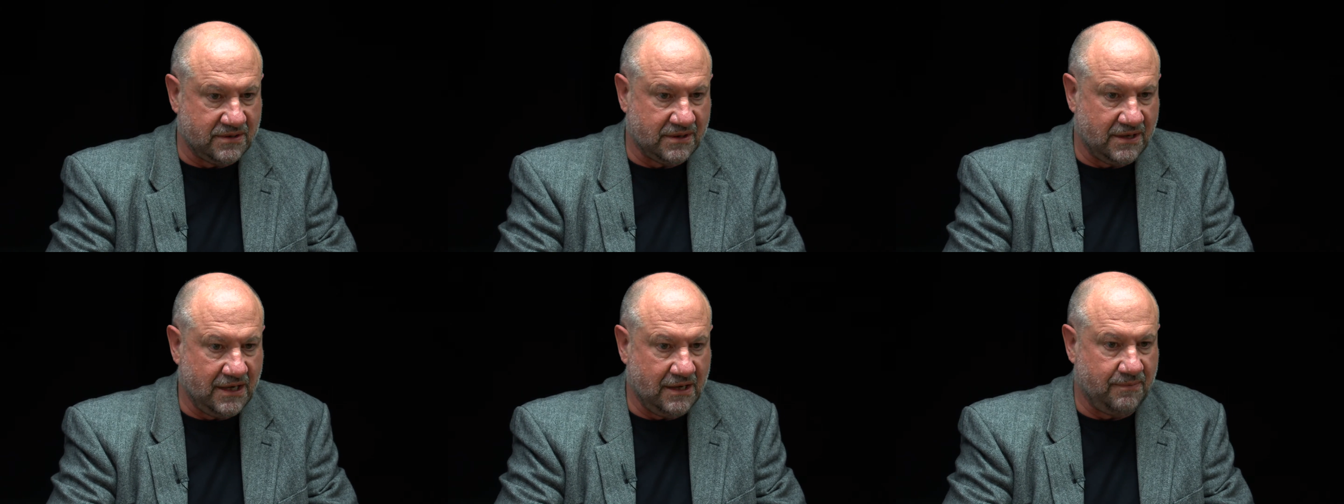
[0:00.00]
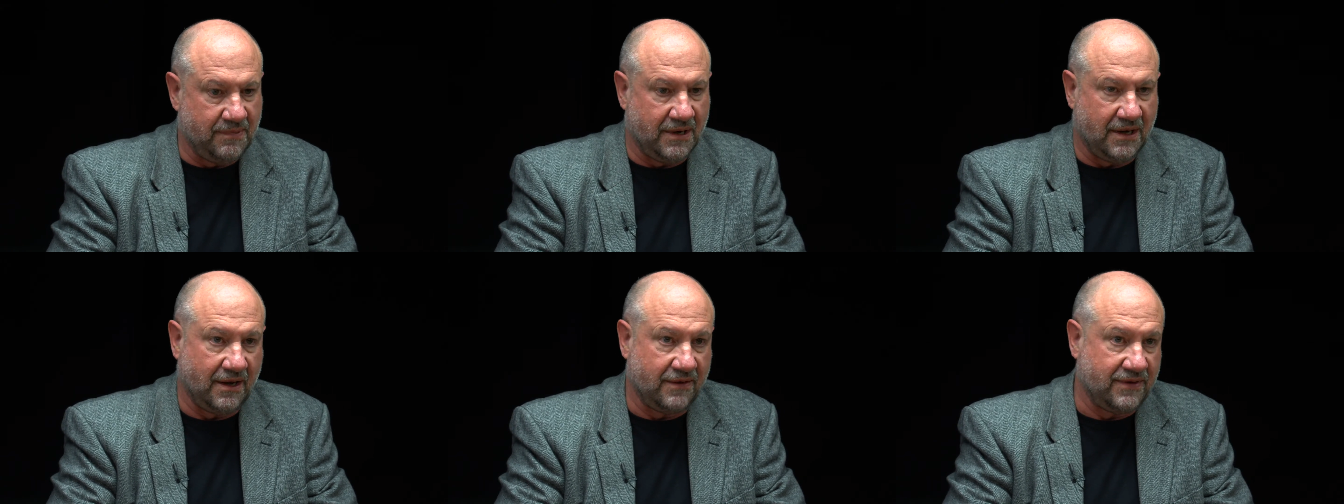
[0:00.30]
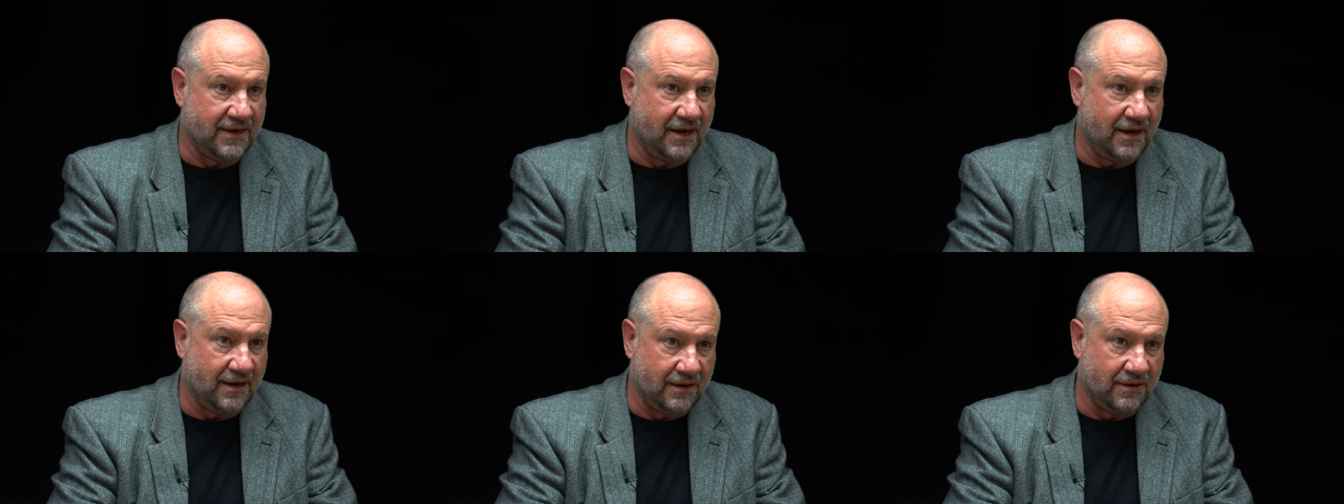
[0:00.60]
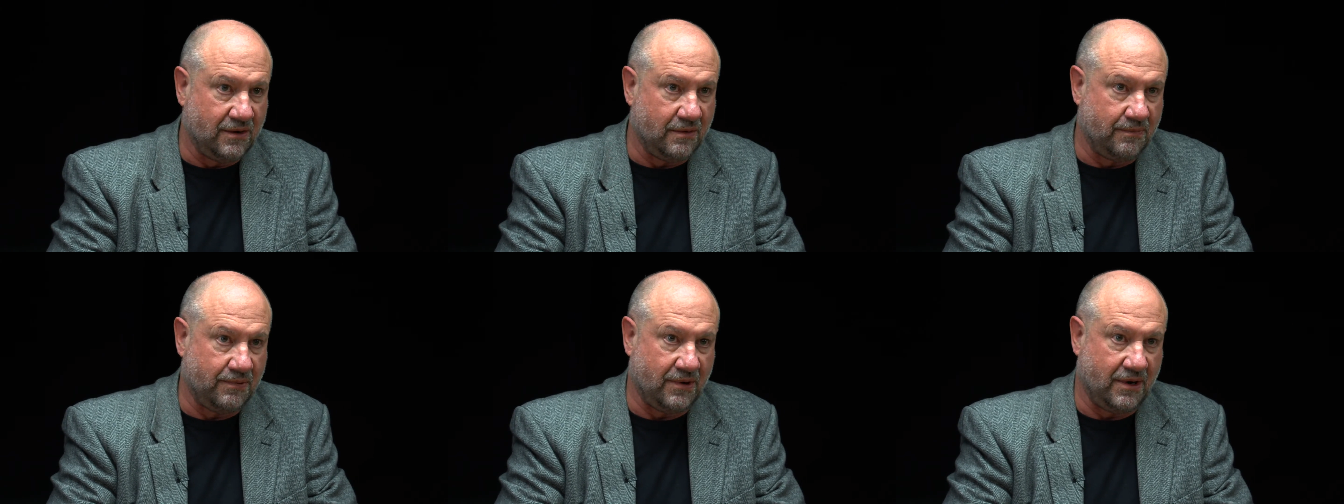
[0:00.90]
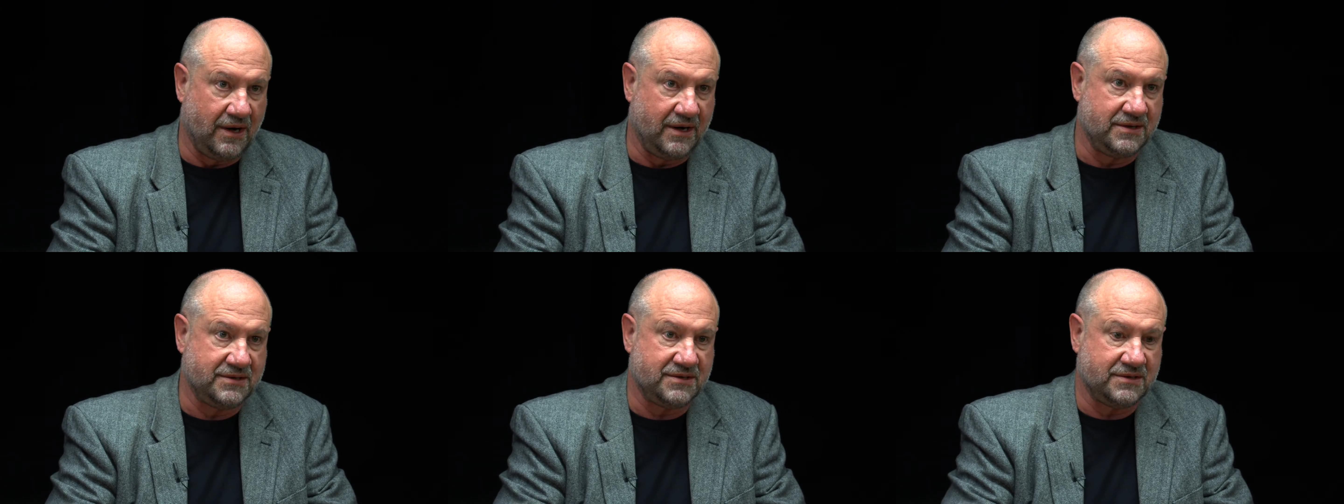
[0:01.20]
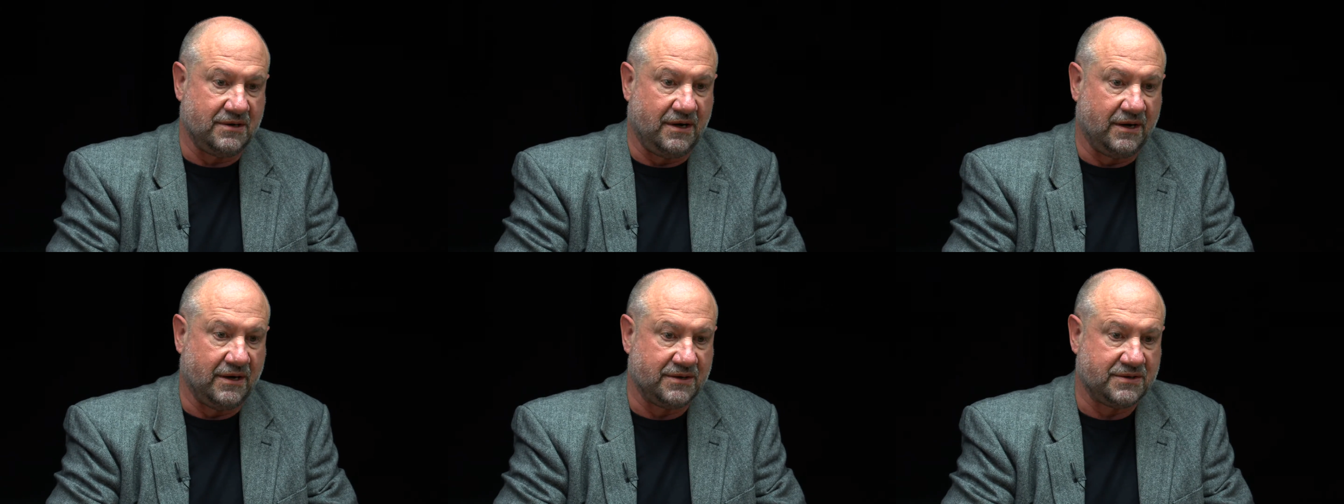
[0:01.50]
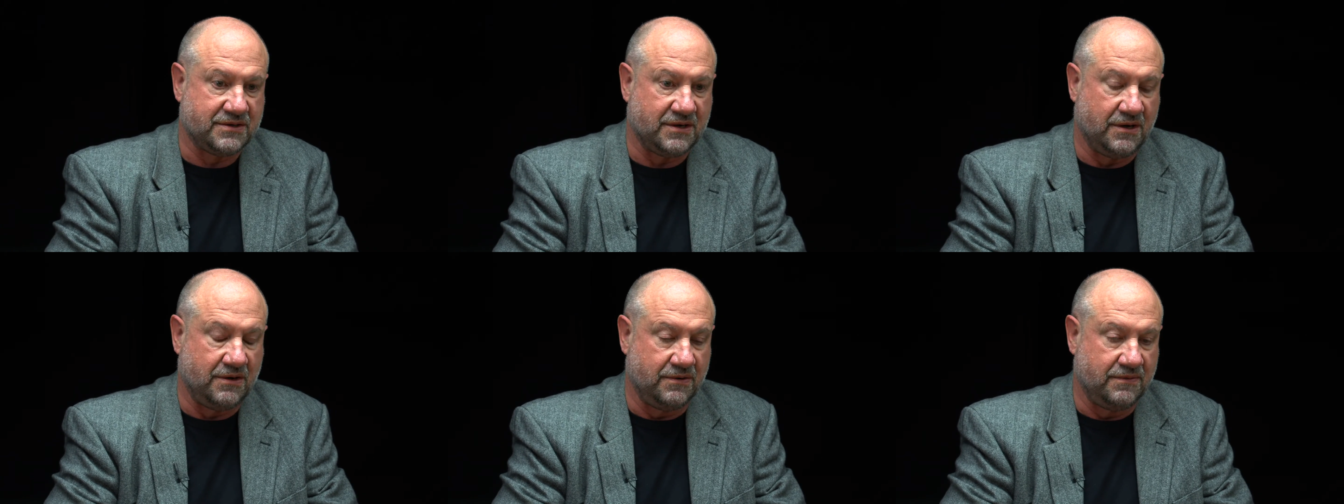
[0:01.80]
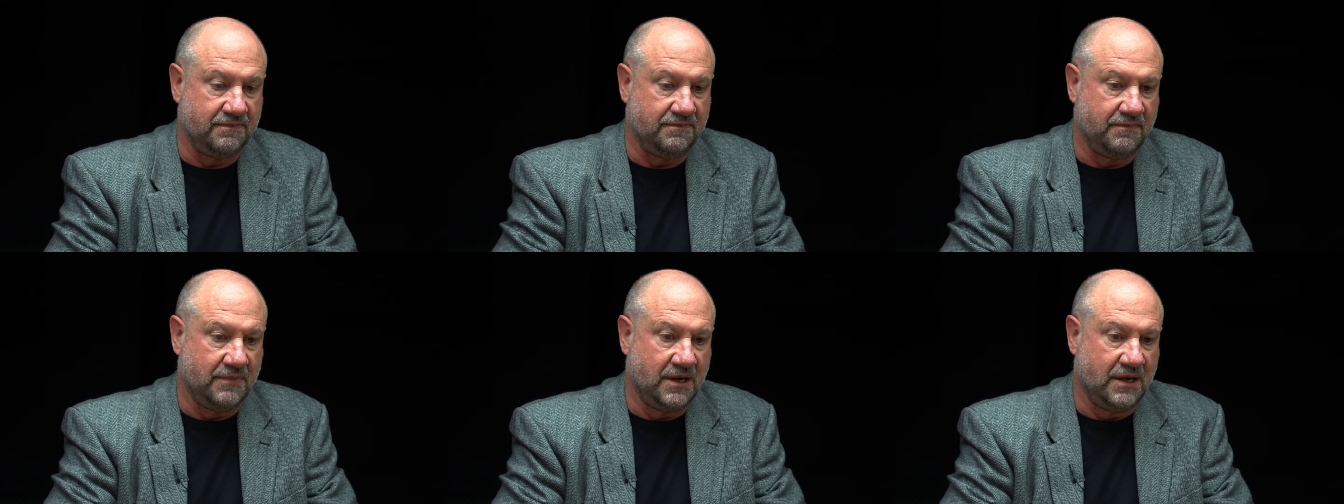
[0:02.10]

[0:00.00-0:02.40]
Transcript: to keep it at that low price on its own.